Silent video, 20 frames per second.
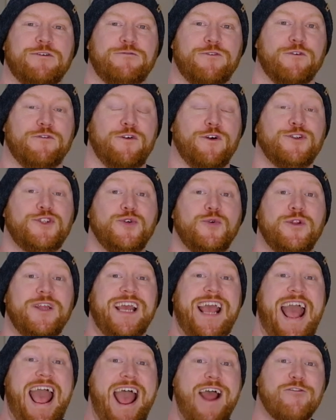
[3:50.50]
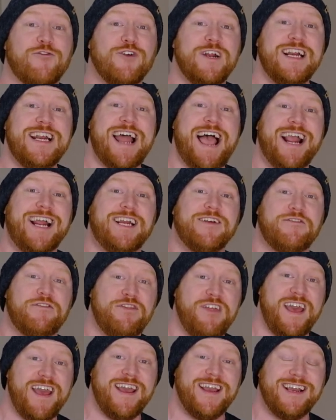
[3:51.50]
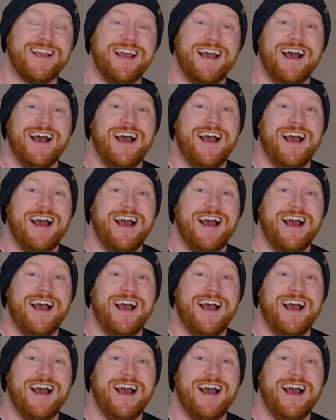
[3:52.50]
for virtually every negative thing